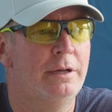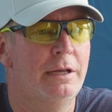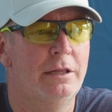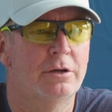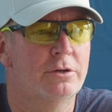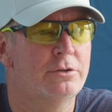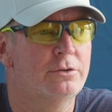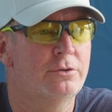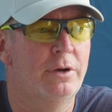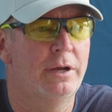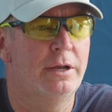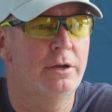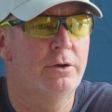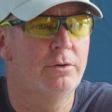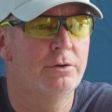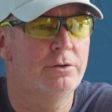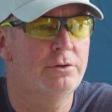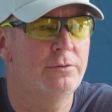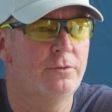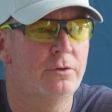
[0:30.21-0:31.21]
He looks
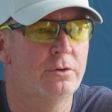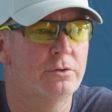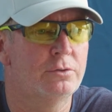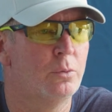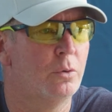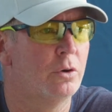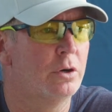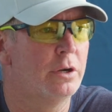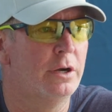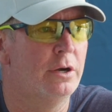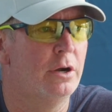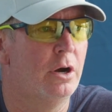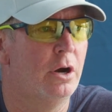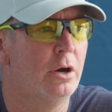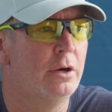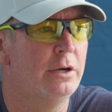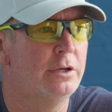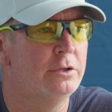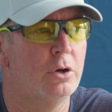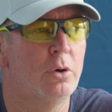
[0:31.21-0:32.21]
great. Christopher's working
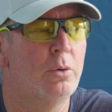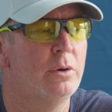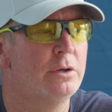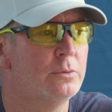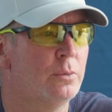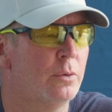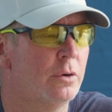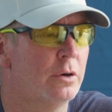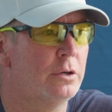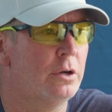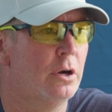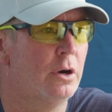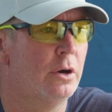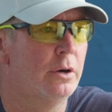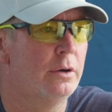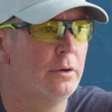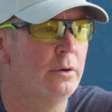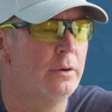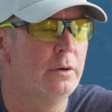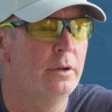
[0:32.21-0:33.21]
hard. He's always worked
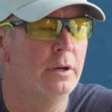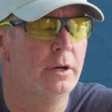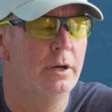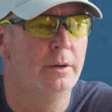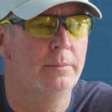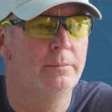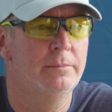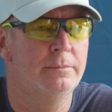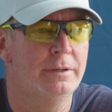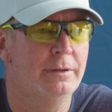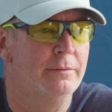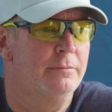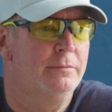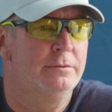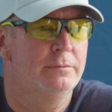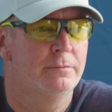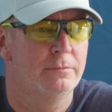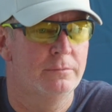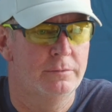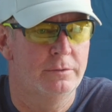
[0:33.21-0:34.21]
hard.
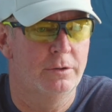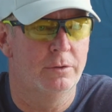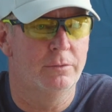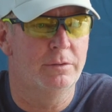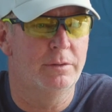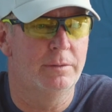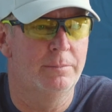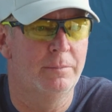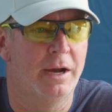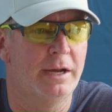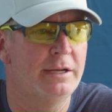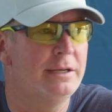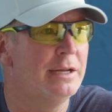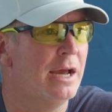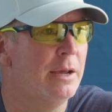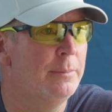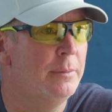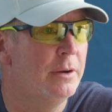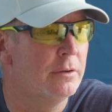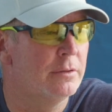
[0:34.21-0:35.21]
Within my
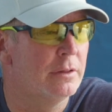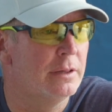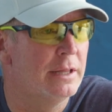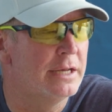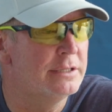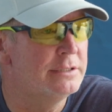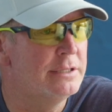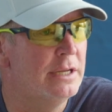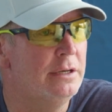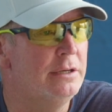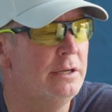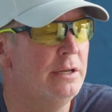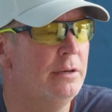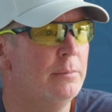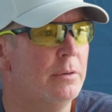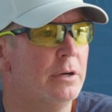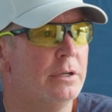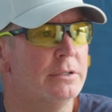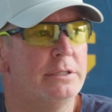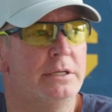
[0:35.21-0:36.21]
time here, the last
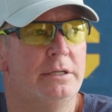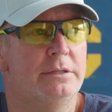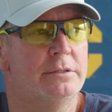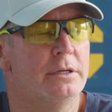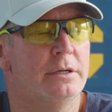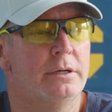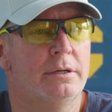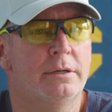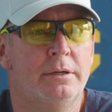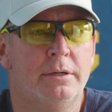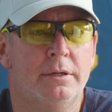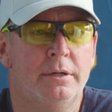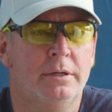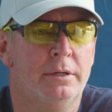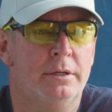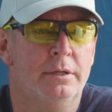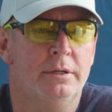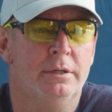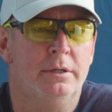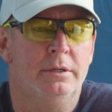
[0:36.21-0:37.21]
18 months, he's a
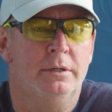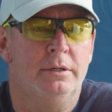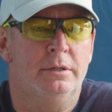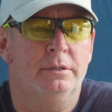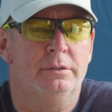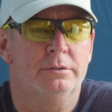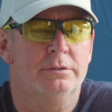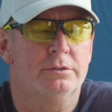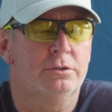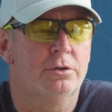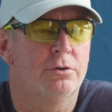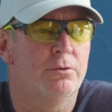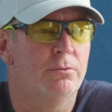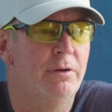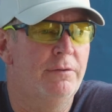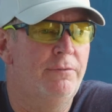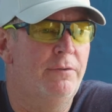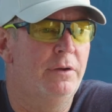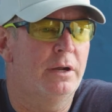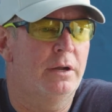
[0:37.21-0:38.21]

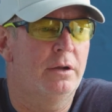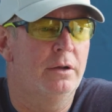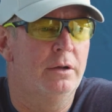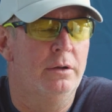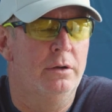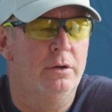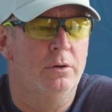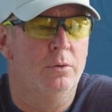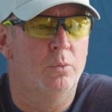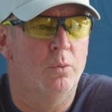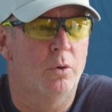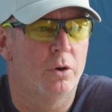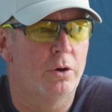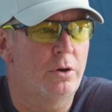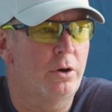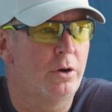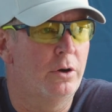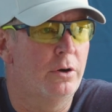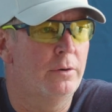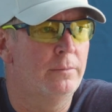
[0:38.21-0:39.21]
terrific
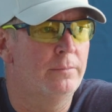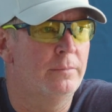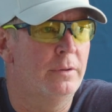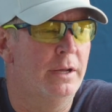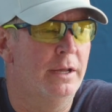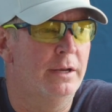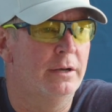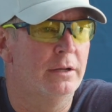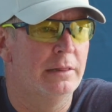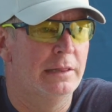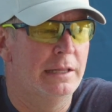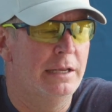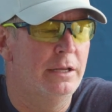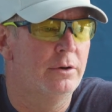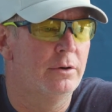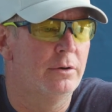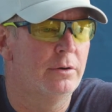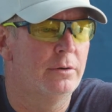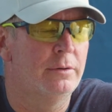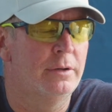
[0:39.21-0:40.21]
worker and a
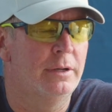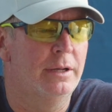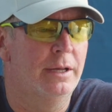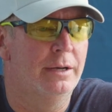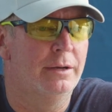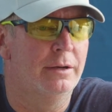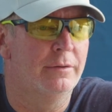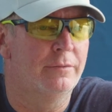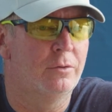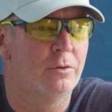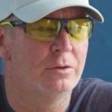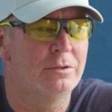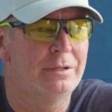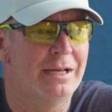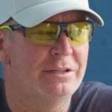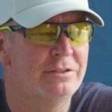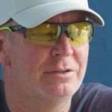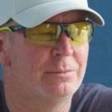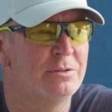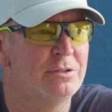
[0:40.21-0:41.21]
leader. And of course,
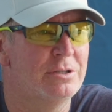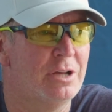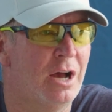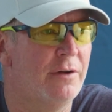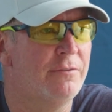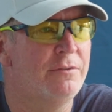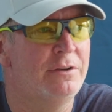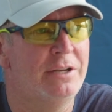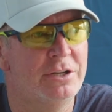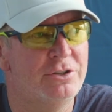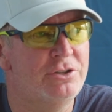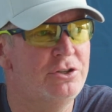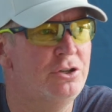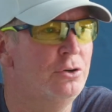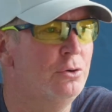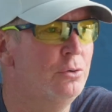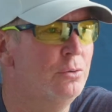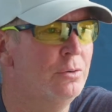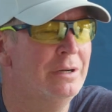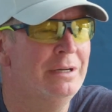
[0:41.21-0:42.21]
had some soft
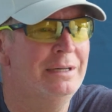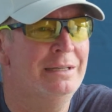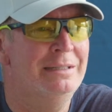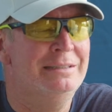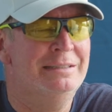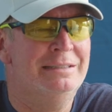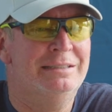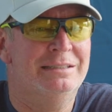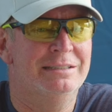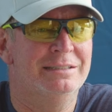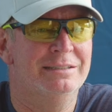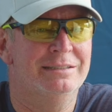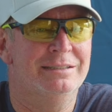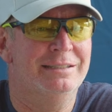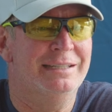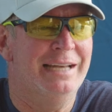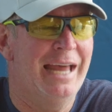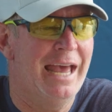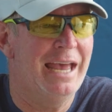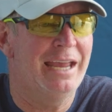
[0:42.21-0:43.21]
tissue,
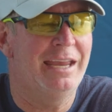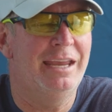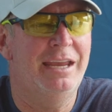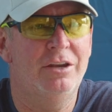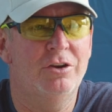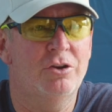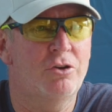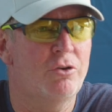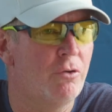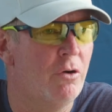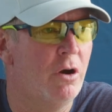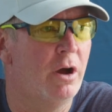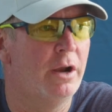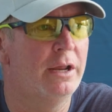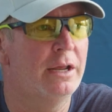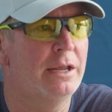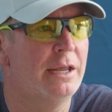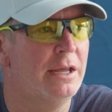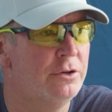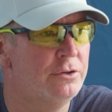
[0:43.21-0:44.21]
nagging,
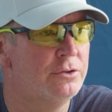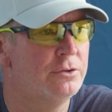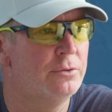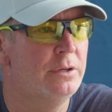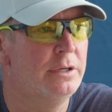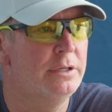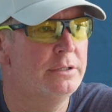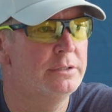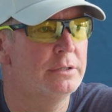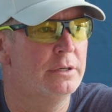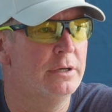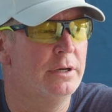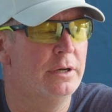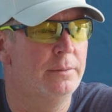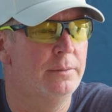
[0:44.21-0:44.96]
chronic injuries